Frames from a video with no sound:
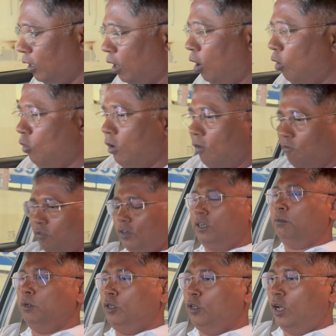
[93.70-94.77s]
how
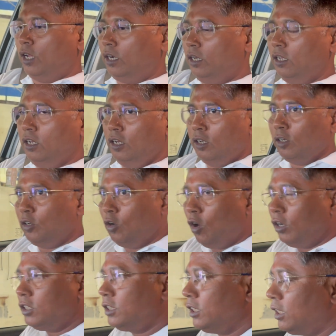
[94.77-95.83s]
comfortable you are.
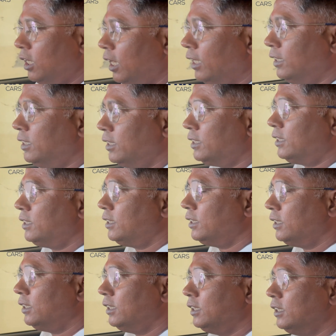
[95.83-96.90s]
Not sit like this,
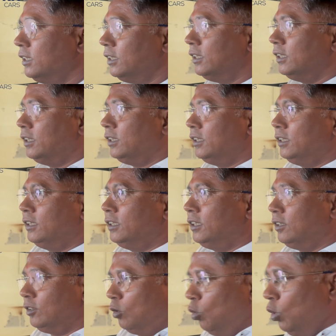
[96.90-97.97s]

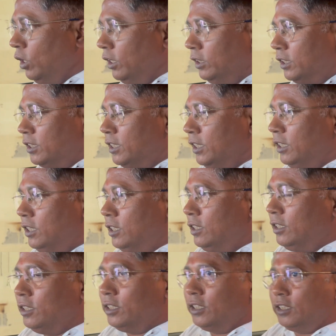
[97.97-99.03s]
holding the
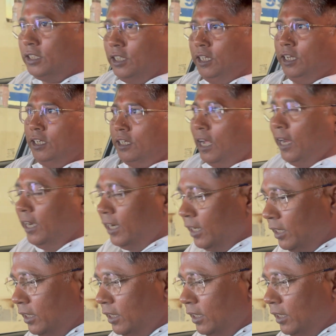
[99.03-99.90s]
steering tight.